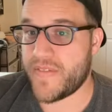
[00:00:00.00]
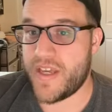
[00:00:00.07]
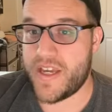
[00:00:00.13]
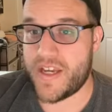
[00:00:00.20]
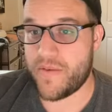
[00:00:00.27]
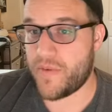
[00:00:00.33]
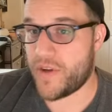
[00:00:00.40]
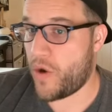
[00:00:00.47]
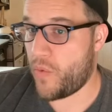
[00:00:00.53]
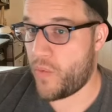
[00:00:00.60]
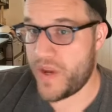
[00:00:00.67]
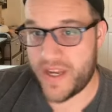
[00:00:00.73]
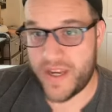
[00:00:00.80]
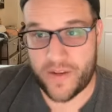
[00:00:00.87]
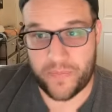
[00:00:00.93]
He can go,
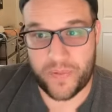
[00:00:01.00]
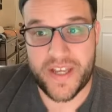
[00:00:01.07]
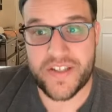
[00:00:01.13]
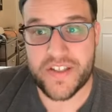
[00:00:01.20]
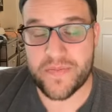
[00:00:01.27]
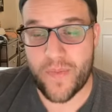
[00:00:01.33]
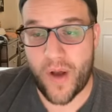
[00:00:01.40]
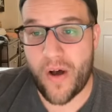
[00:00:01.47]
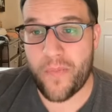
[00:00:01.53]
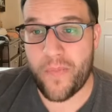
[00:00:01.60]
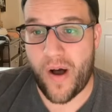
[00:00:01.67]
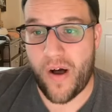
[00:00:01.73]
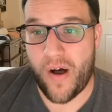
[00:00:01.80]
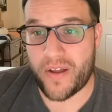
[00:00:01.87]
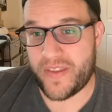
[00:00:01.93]
we can play small
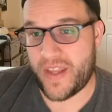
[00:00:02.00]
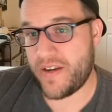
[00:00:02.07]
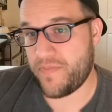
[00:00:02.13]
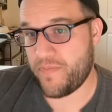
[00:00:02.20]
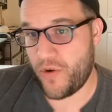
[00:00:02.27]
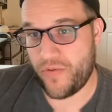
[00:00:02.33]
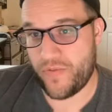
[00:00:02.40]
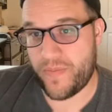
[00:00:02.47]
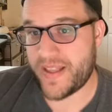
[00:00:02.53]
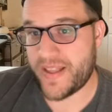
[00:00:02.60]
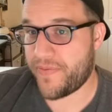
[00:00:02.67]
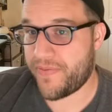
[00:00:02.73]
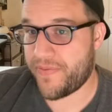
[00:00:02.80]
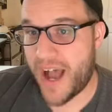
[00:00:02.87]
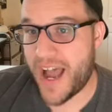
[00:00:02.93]
ball and then move him
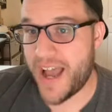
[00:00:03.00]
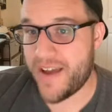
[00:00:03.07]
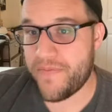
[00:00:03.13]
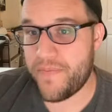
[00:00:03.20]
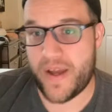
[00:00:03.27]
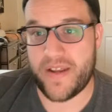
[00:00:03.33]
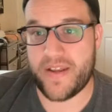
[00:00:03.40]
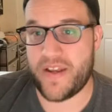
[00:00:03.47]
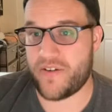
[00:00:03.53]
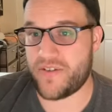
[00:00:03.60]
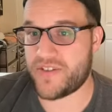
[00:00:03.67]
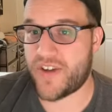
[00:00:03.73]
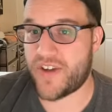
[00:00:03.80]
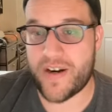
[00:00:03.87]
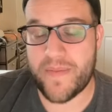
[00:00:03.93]
at the five, but
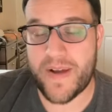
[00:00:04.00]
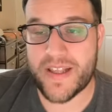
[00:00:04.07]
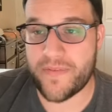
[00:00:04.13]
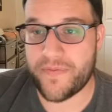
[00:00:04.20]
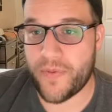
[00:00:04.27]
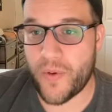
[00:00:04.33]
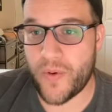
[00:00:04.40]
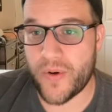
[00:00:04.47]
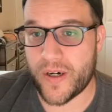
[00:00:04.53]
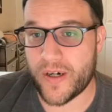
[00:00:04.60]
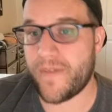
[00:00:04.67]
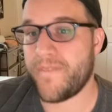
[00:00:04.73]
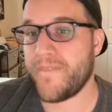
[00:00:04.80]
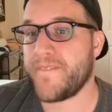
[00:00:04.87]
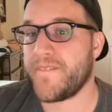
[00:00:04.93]
start him at the
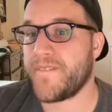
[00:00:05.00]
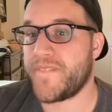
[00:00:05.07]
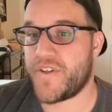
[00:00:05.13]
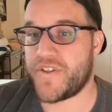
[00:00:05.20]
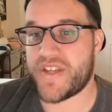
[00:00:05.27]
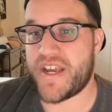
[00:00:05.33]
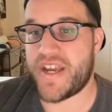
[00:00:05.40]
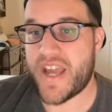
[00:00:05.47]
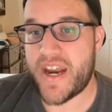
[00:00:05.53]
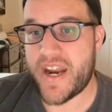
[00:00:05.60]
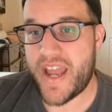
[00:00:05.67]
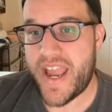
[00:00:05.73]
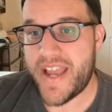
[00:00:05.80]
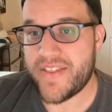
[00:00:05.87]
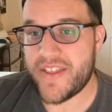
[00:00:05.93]
four, just like kind
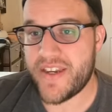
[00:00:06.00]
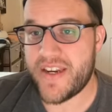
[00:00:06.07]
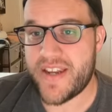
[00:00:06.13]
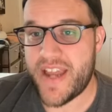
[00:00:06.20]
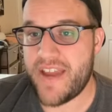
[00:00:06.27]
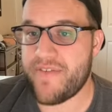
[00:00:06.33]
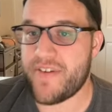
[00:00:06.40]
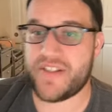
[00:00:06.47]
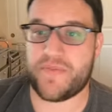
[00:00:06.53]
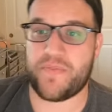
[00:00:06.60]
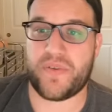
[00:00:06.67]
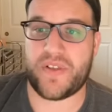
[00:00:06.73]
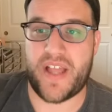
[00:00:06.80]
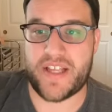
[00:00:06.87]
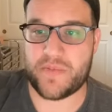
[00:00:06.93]
of Anthony Davis
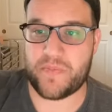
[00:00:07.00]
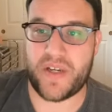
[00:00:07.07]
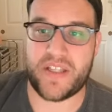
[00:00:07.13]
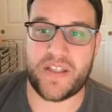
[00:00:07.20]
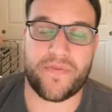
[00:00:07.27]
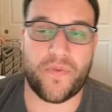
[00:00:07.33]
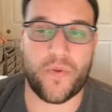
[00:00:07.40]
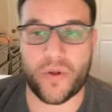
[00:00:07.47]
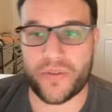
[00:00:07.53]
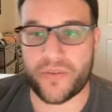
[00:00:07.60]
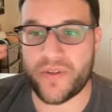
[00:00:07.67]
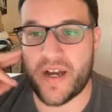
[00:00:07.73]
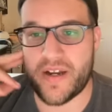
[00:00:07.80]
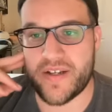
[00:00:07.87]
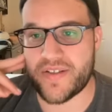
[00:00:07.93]
has played the four
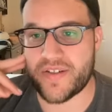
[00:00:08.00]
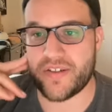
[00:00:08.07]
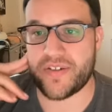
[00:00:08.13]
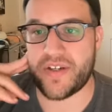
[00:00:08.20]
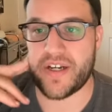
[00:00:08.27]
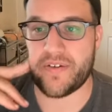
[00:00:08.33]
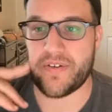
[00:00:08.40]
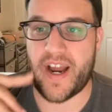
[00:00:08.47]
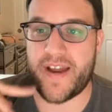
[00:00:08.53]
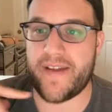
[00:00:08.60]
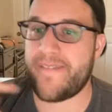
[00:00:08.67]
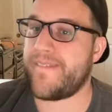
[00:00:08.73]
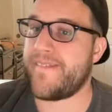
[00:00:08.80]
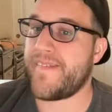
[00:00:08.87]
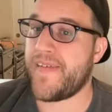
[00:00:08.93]
throughout his career,
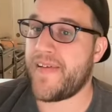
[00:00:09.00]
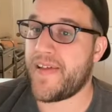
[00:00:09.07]
right?